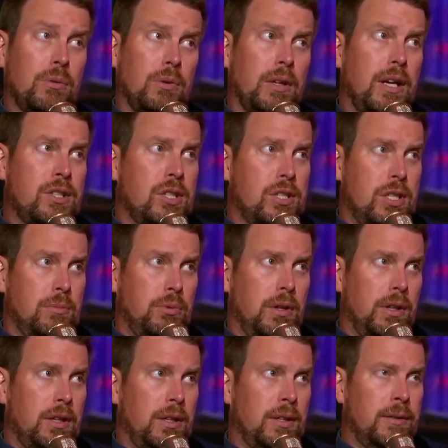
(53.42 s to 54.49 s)
relationship with. Offensive
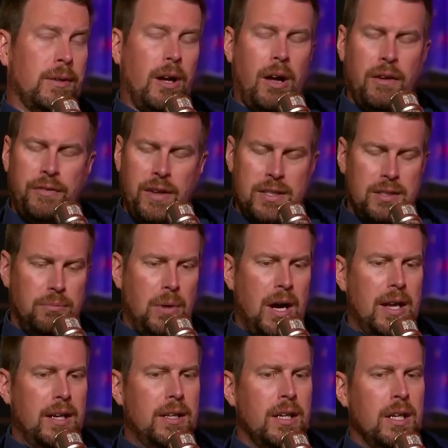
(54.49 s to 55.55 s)
guy.
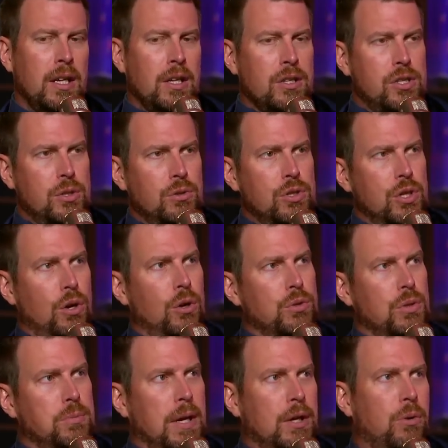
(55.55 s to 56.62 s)
Offensive-minded. June Jones
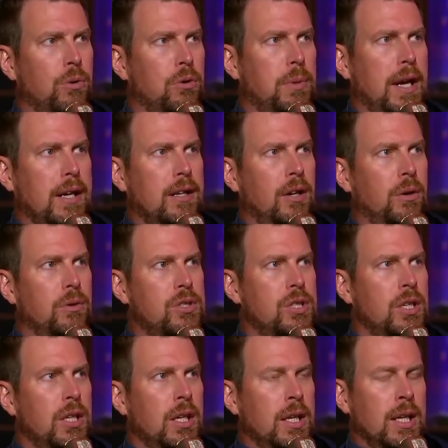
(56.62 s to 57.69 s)
was my quarterback coach.
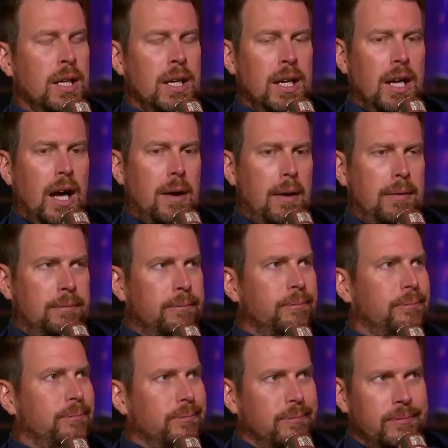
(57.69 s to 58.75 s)
Pretty good
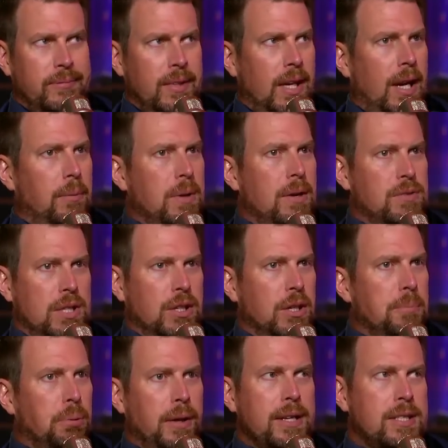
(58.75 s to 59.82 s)
quarterback coach. It was a good
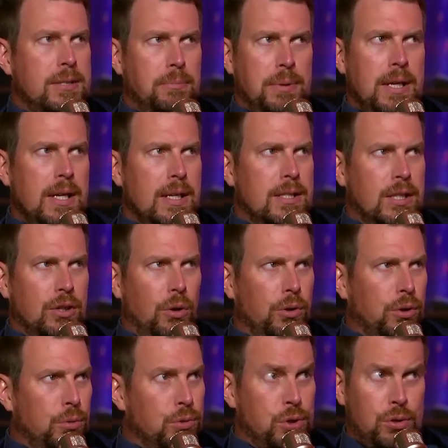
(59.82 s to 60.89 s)
place to be, to go
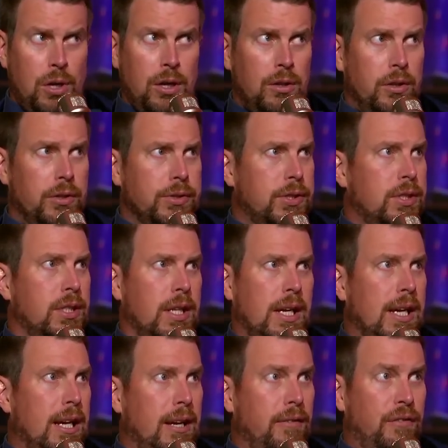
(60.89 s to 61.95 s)
through struggles
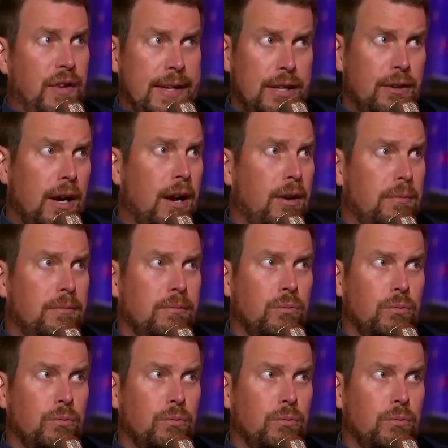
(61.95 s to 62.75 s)
and figure out